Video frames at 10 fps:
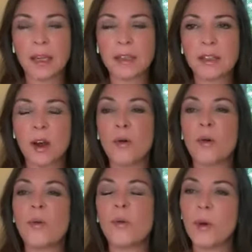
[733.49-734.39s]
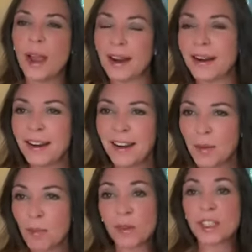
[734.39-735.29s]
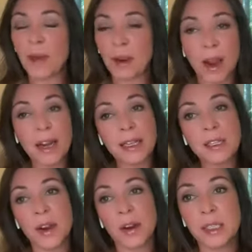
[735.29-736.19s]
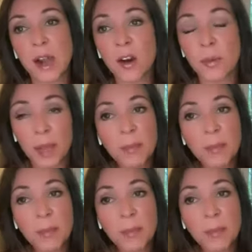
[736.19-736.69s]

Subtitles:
so when most of my writing is very dark,